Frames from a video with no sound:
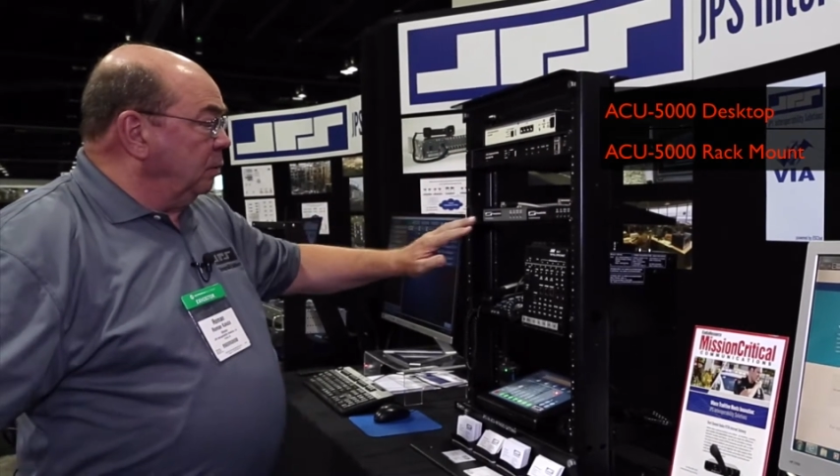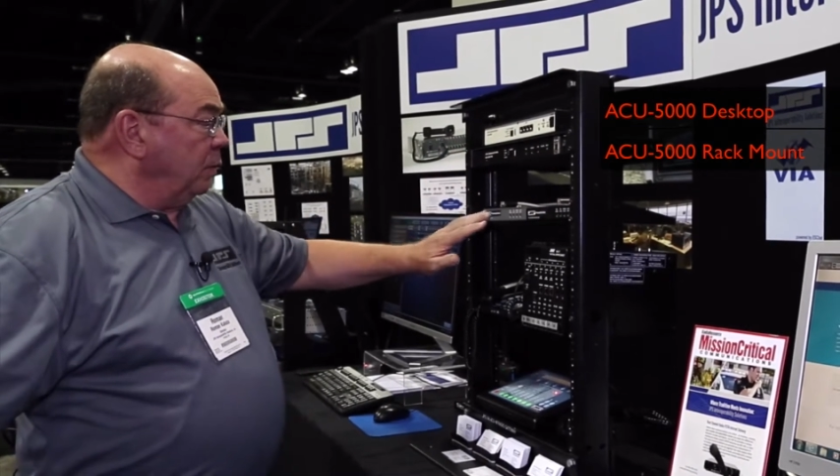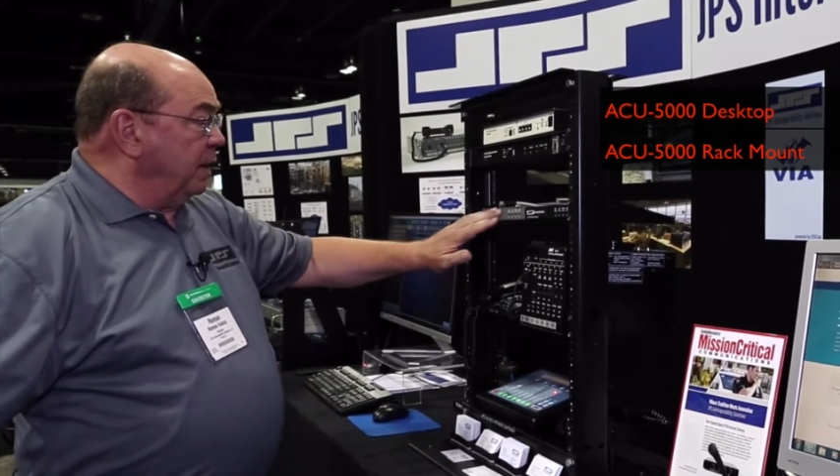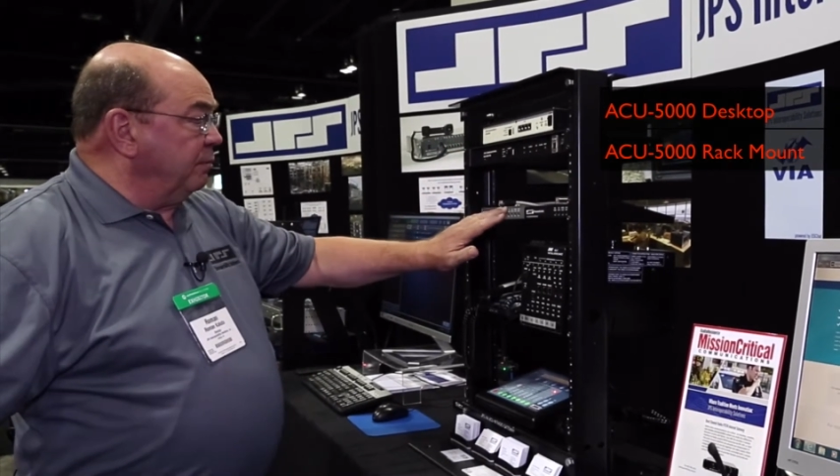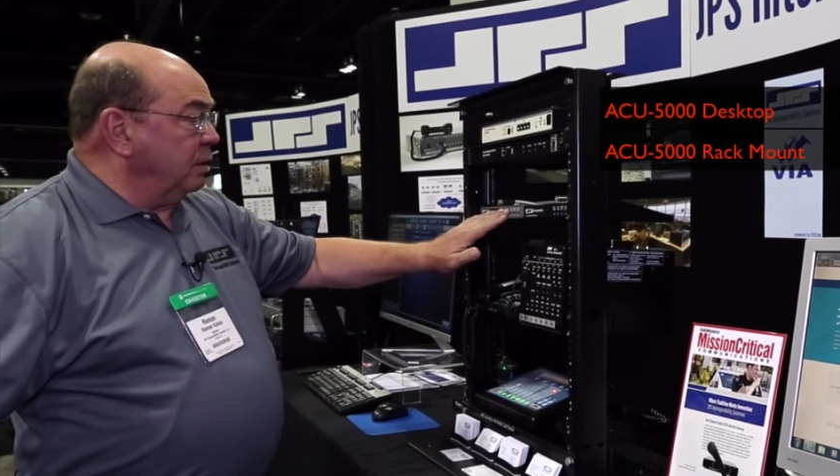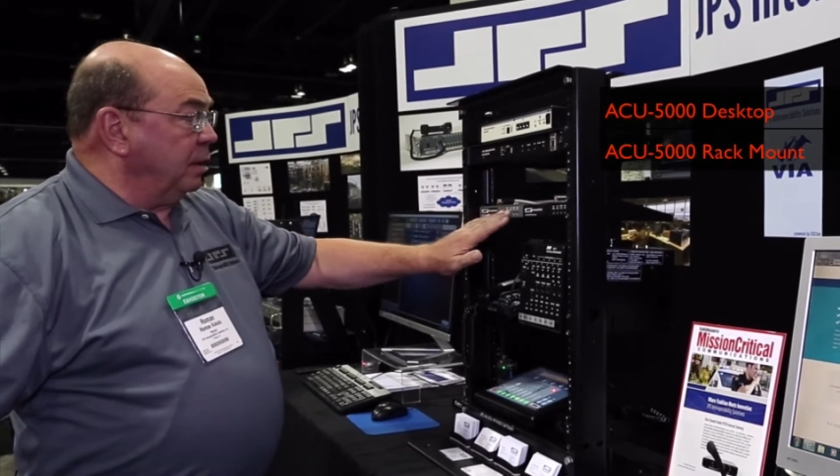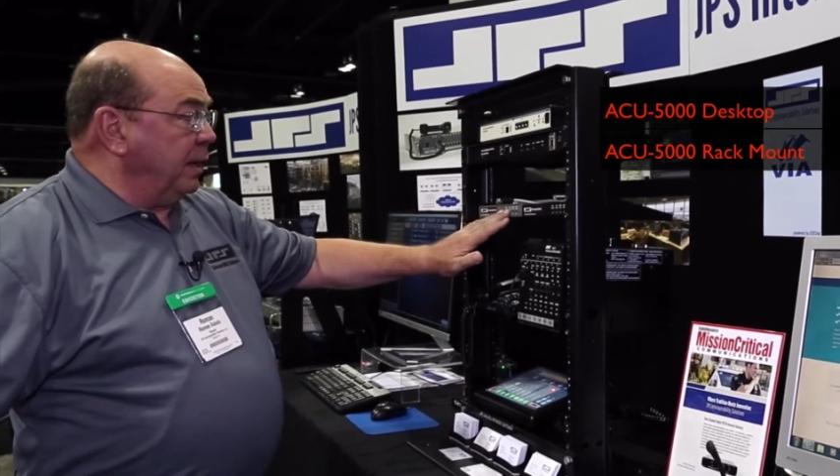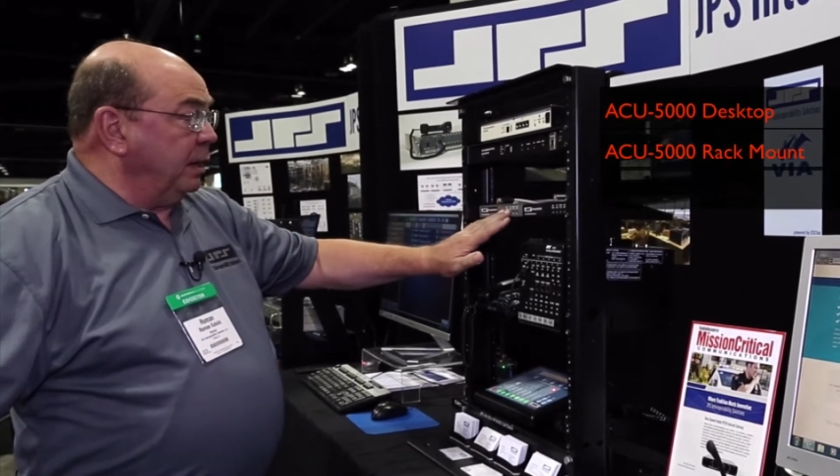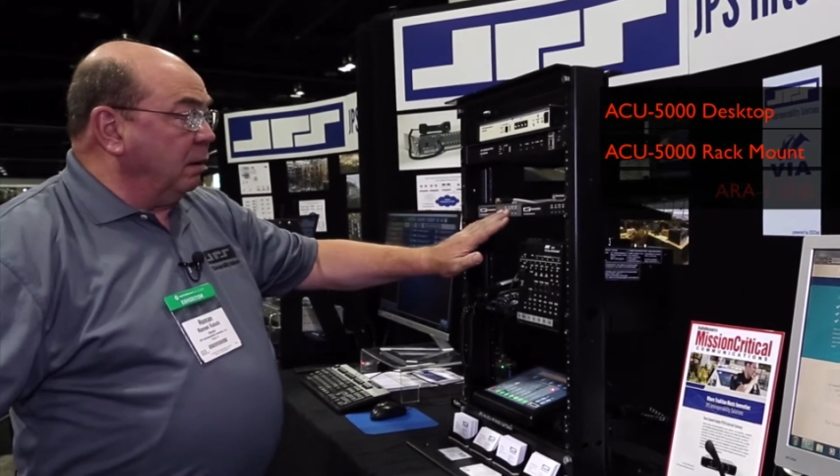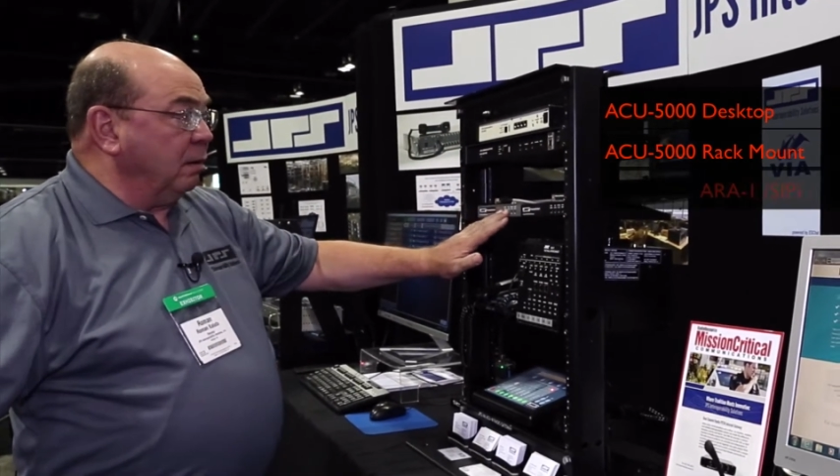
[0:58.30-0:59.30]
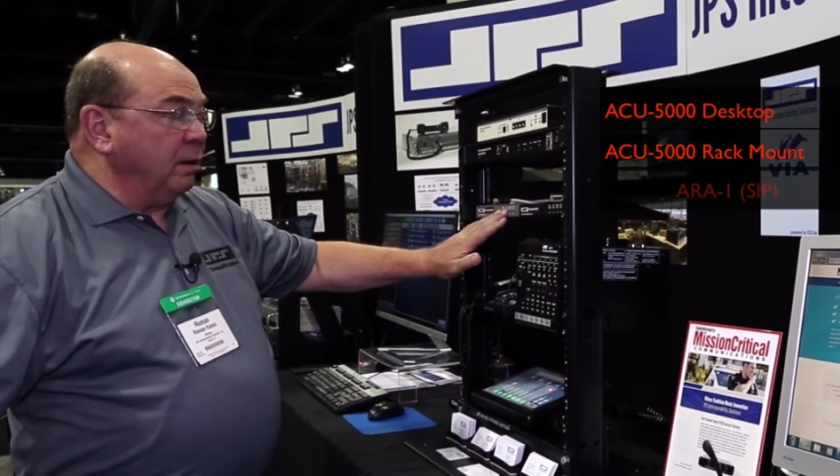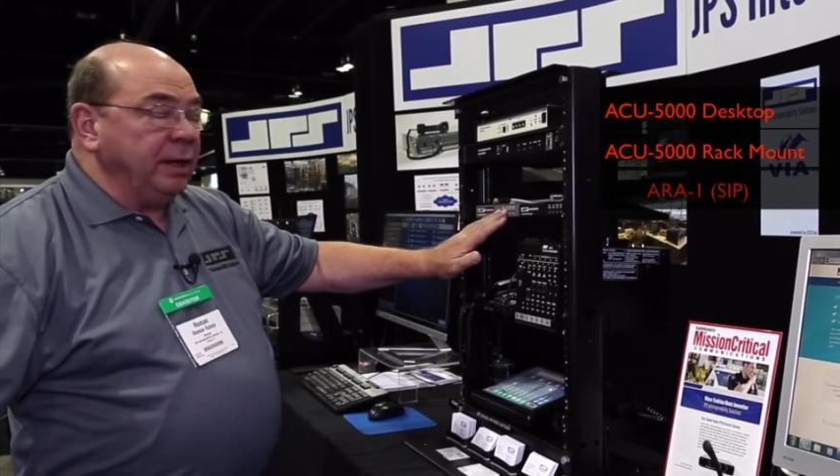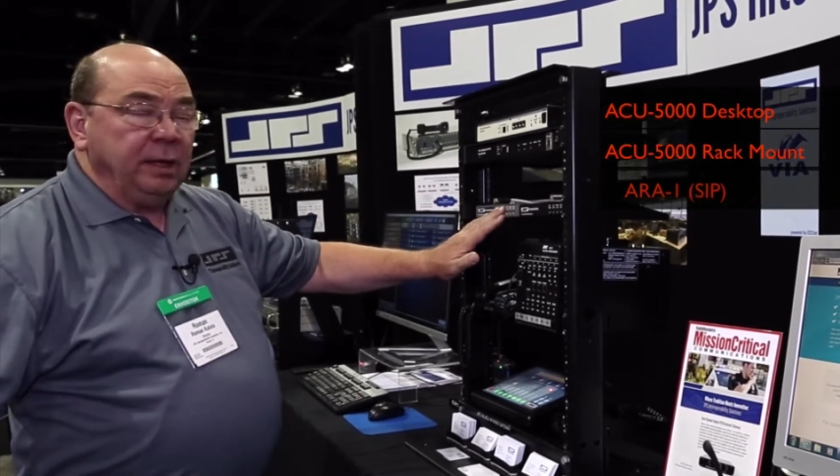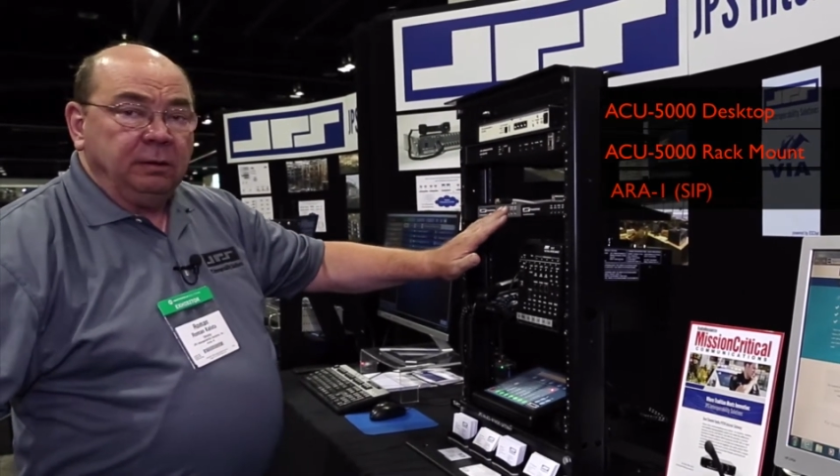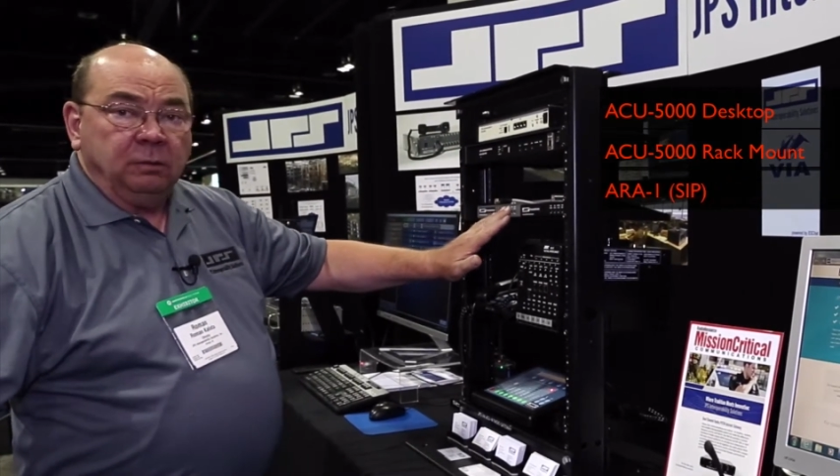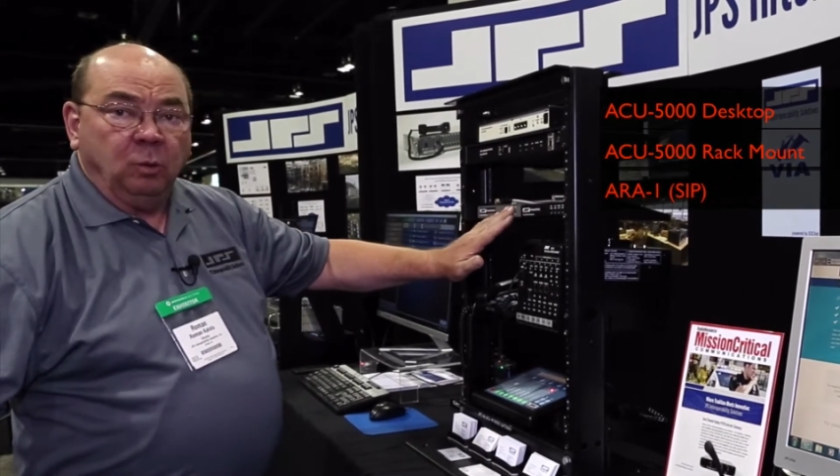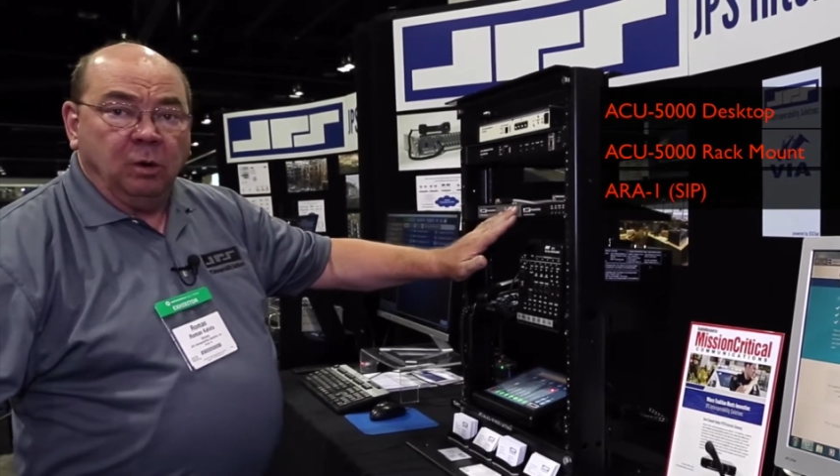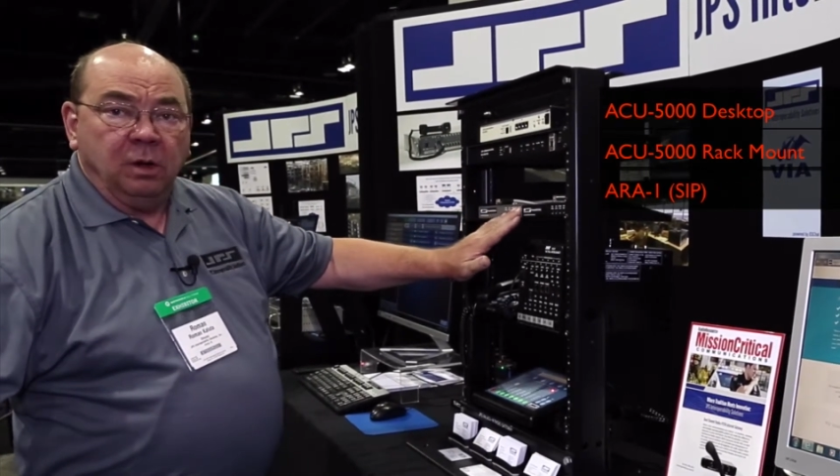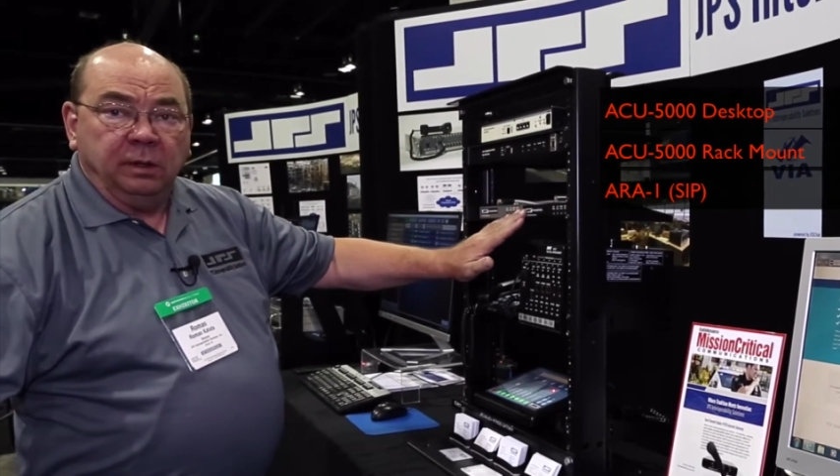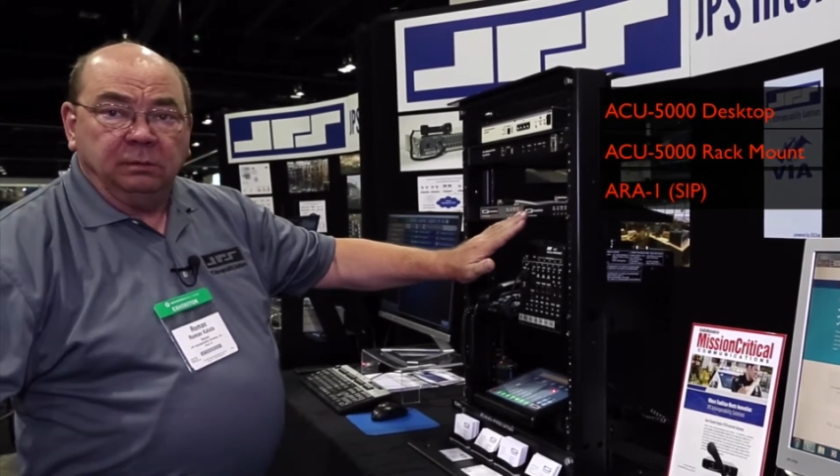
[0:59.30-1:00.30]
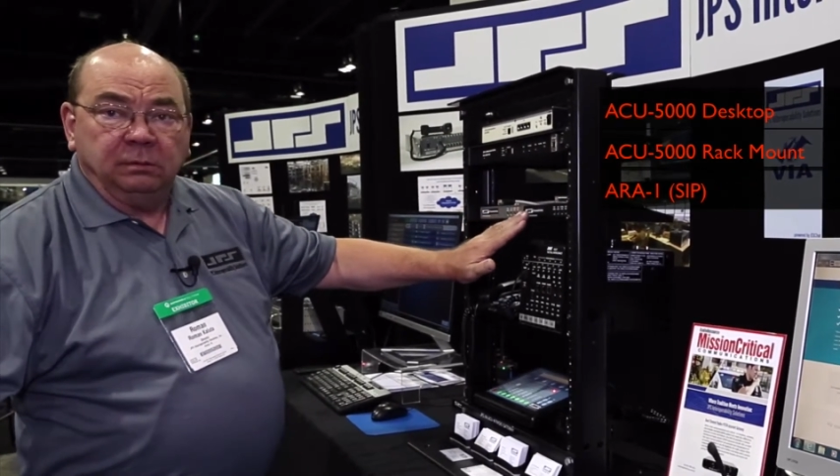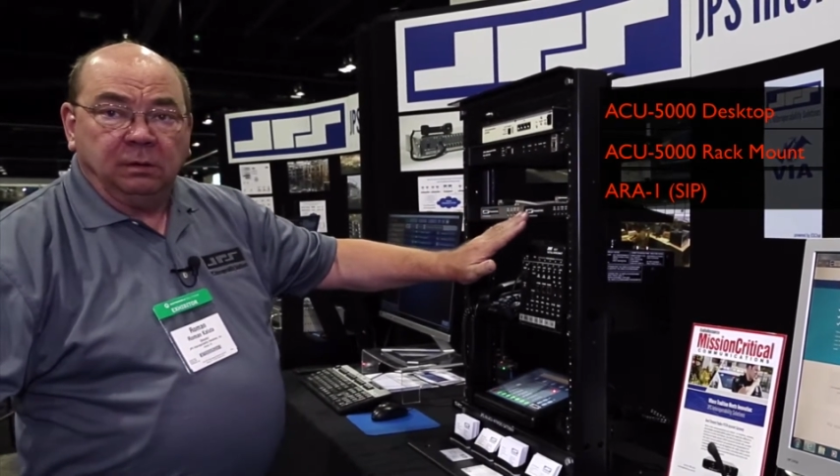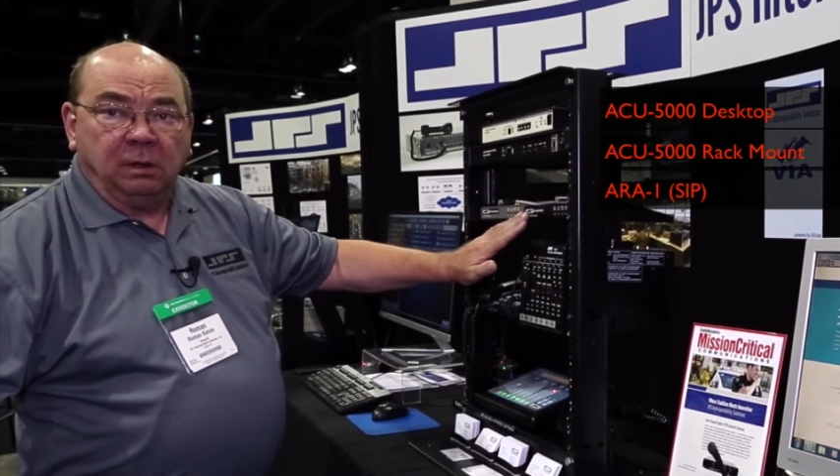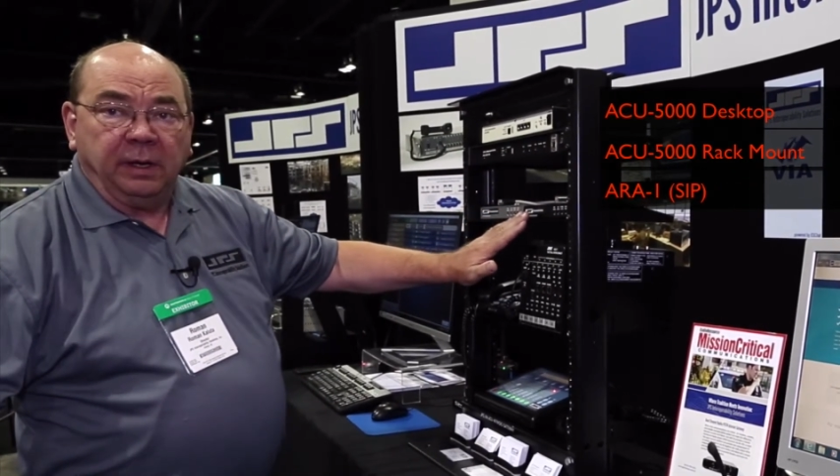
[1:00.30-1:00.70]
We have our ARA1, our